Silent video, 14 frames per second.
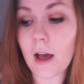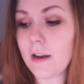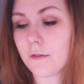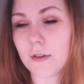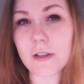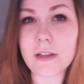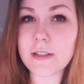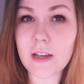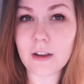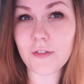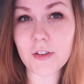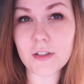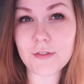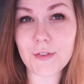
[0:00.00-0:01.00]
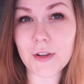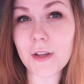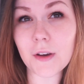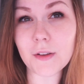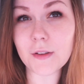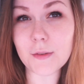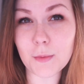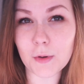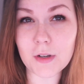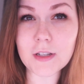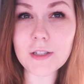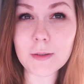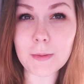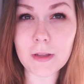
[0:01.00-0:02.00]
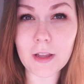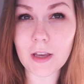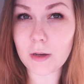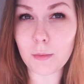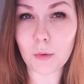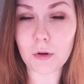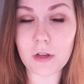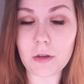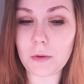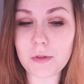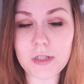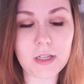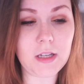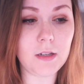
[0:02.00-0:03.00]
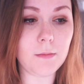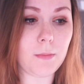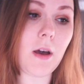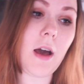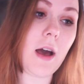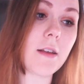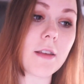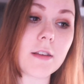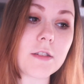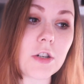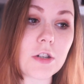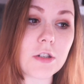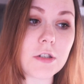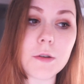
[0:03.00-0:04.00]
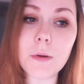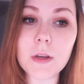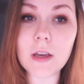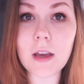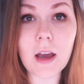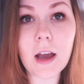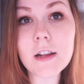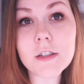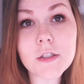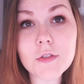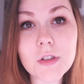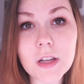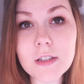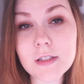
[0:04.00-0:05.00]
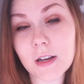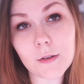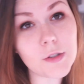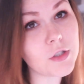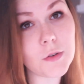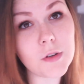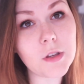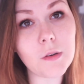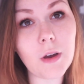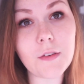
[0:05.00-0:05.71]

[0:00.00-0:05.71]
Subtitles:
I didn't really intend for this video this morning to be like a morning routine, but as I started doing it, I just realized I was showing you